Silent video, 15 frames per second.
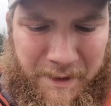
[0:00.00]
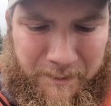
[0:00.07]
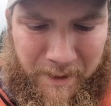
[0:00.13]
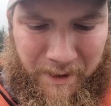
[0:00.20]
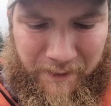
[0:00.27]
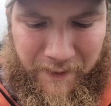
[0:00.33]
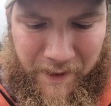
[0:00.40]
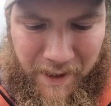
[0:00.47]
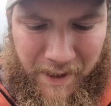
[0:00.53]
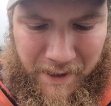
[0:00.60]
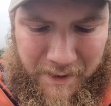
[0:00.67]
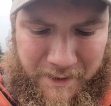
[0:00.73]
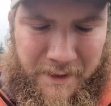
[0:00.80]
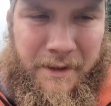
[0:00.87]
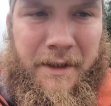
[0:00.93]
about that.
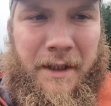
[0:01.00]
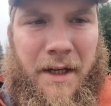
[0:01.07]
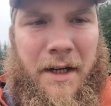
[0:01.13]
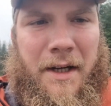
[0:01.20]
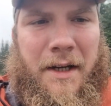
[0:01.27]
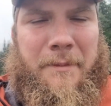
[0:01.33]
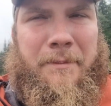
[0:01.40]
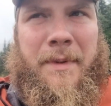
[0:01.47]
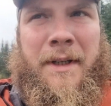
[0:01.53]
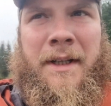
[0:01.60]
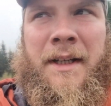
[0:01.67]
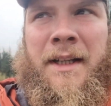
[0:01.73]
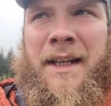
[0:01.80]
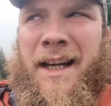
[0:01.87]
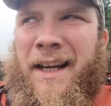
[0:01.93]
And
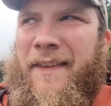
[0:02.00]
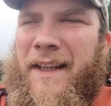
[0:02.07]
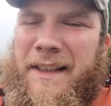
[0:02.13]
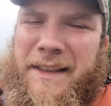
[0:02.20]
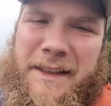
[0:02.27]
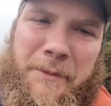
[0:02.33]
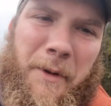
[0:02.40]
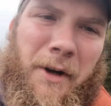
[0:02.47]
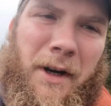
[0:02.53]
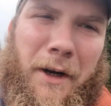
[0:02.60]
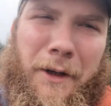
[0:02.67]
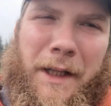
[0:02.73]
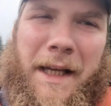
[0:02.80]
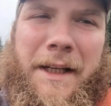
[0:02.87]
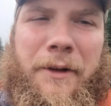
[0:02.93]
then tomorrow
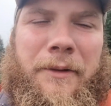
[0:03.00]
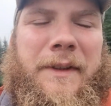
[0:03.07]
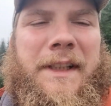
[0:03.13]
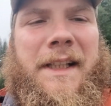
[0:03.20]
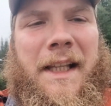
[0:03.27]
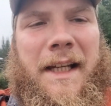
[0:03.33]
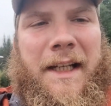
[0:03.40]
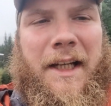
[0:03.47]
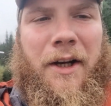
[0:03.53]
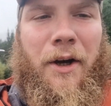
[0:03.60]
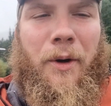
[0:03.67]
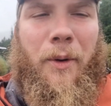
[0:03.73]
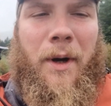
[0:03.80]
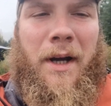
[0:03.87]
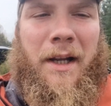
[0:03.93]
I'll head over to Glen
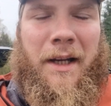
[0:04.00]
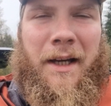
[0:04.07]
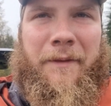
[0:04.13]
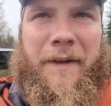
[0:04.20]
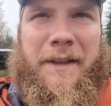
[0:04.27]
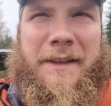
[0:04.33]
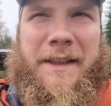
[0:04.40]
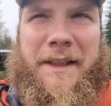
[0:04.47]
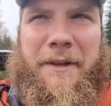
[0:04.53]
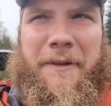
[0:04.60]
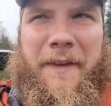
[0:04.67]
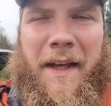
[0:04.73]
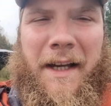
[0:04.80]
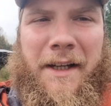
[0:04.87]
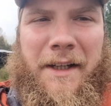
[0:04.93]
and I fancy
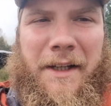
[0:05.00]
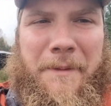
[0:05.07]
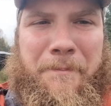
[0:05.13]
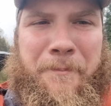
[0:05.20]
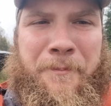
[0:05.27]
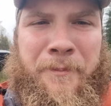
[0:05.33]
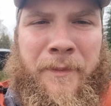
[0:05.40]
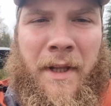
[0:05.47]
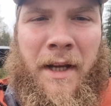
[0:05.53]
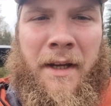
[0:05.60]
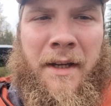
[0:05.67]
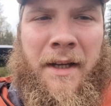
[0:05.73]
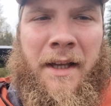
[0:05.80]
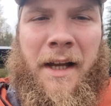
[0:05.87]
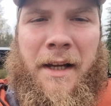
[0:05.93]
doing that
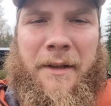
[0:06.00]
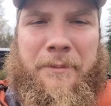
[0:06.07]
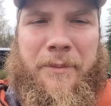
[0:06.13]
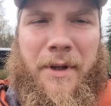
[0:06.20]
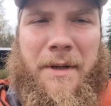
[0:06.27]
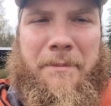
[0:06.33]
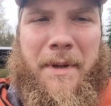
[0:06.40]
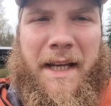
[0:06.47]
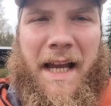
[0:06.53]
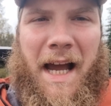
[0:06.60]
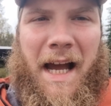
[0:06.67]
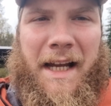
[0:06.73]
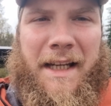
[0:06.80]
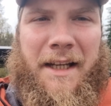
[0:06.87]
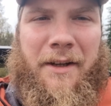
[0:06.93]
pretty big
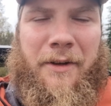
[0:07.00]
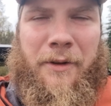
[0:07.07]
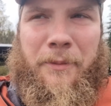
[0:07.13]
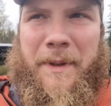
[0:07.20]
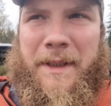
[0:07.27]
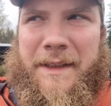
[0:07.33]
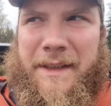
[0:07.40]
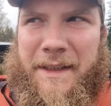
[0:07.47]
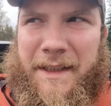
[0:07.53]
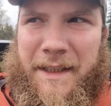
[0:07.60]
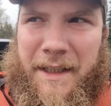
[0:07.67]
hike up into